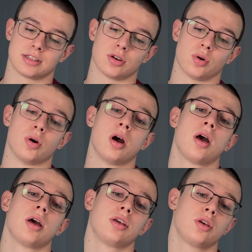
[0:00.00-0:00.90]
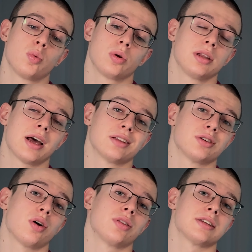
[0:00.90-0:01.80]
So you will land
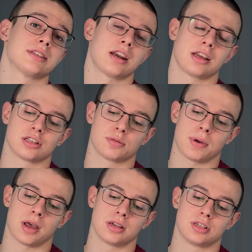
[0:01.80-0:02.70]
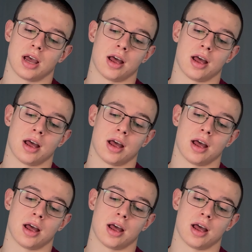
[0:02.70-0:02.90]
on the settings page,